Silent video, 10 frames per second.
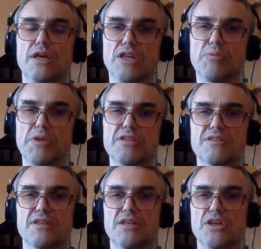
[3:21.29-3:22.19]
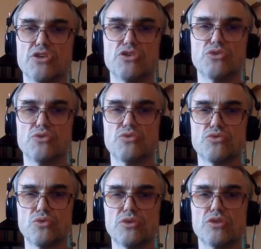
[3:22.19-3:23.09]
it means that I
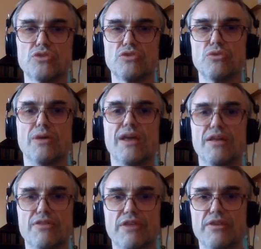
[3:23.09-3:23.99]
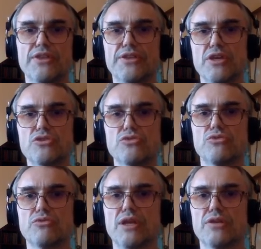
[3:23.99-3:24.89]
shouldn't do anything, that I
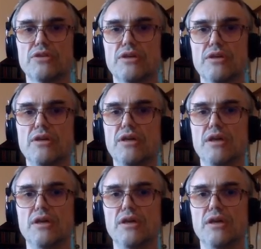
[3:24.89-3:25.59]
should rather